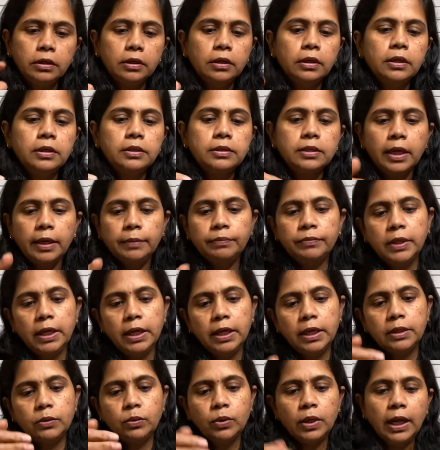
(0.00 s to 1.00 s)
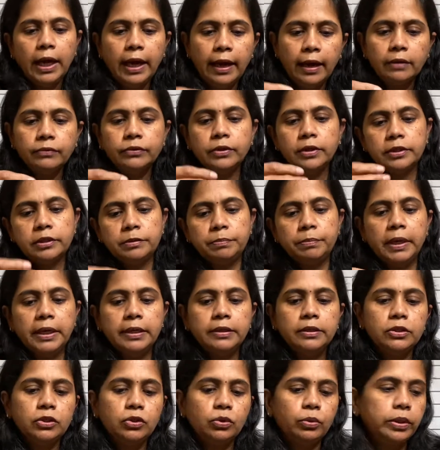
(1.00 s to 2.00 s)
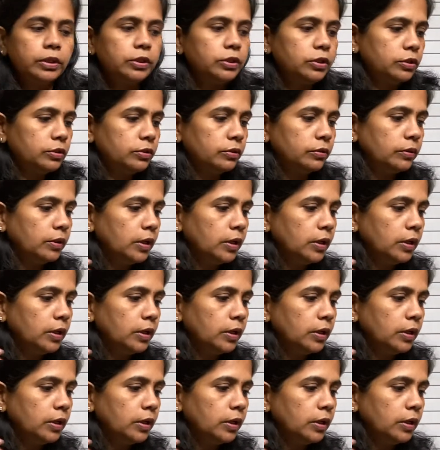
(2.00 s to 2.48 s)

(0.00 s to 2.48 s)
Same thing, it will have the spice to it too.